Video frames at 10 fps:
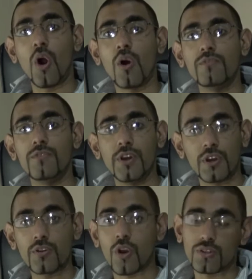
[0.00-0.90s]
of the
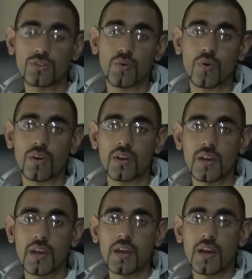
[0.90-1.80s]
Crosstalk.
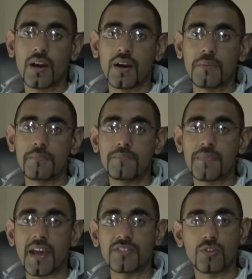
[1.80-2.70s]

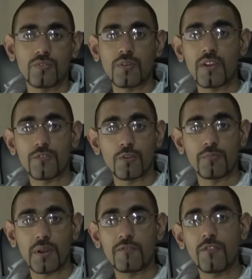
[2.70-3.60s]
If you've
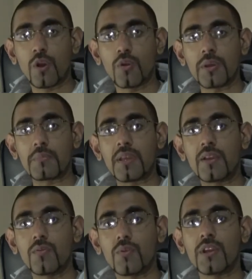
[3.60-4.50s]
been following
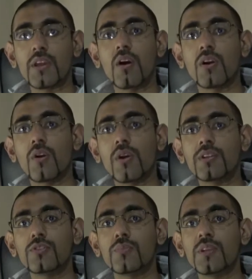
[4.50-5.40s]
me, we are
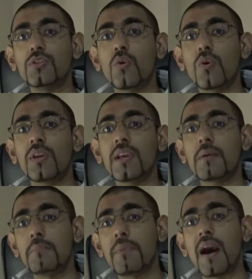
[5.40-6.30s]
going to be talking
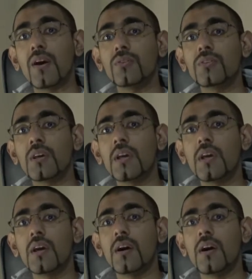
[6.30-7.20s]
about
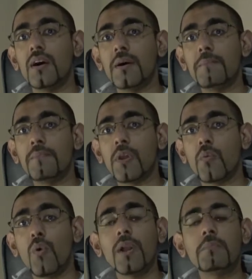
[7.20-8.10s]

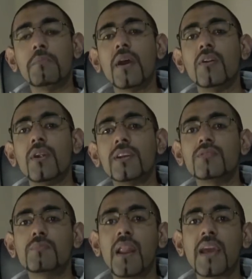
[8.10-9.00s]
what better
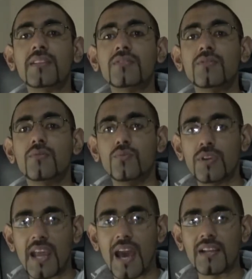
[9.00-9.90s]
explains
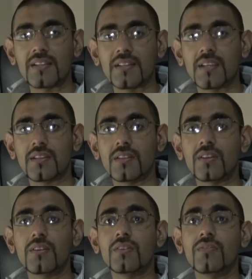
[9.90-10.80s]
reality,
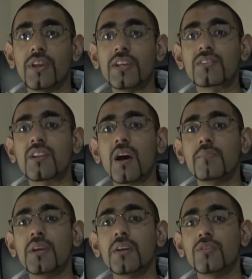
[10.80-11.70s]
the
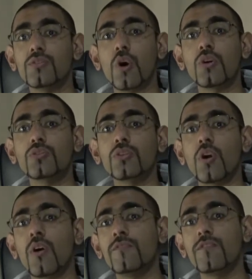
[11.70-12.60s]
Islamic doctrine
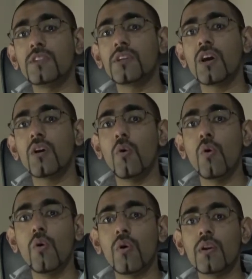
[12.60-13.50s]
of Fitra
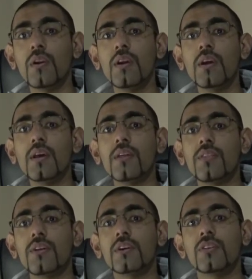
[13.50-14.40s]
or
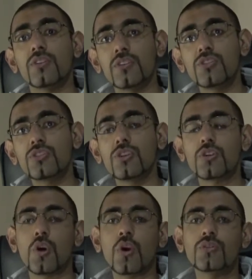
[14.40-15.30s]
the Christian
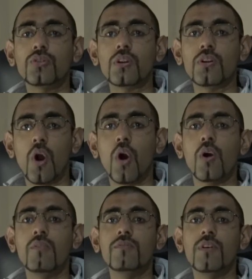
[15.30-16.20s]
doctrine
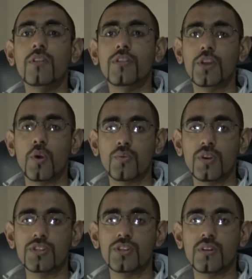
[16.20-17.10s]
of the
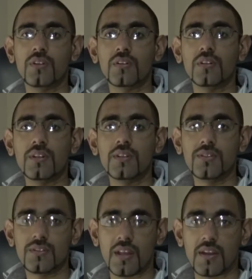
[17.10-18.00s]
original
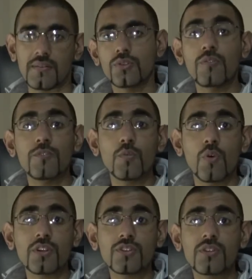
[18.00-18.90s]
sin. So if you
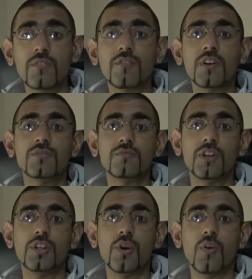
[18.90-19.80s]
watched the first
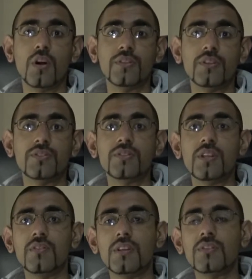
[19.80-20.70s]
video on this
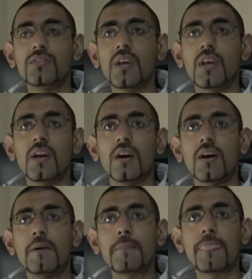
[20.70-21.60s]
series,
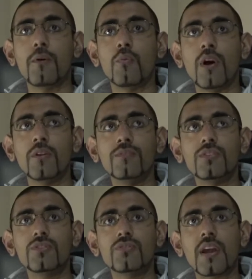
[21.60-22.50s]
one of the
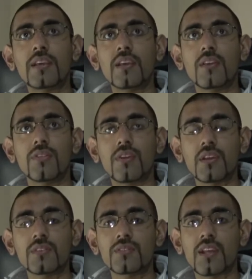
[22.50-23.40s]
striking
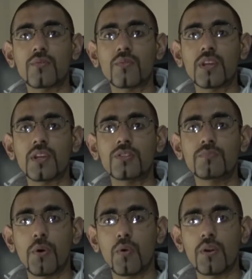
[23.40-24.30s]
things that we
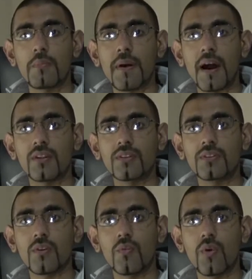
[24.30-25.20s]
spoke about
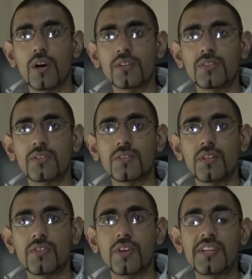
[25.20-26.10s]

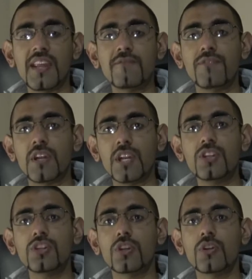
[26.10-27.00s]
was the
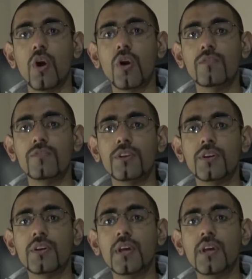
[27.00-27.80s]
definition of the